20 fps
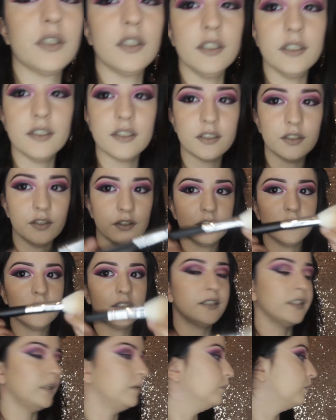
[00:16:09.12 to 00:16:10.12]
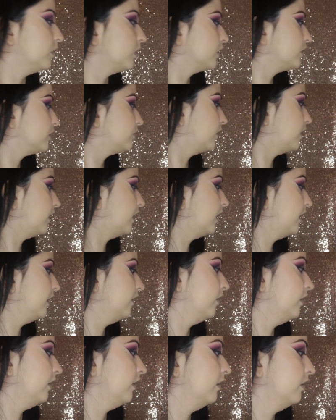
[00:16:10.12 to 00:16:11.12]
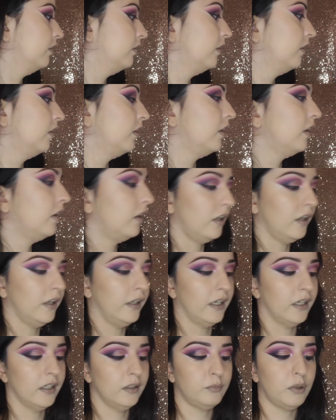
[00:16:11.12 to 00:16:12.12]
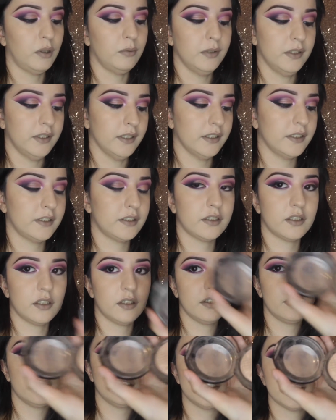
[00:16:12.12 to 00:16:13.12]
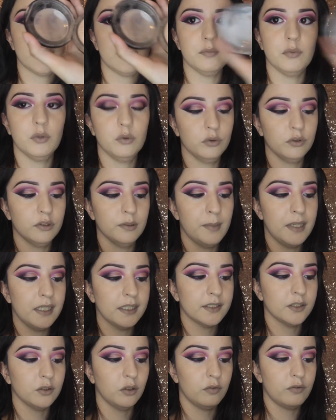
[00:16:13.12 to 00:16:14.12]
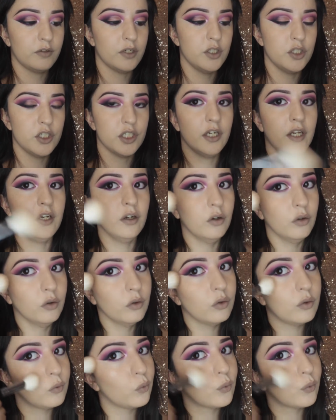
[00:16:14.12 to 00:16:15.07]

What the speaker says: going to use the same brush for a highlighter. Again, probably just same hold, a bit of soft and gentle.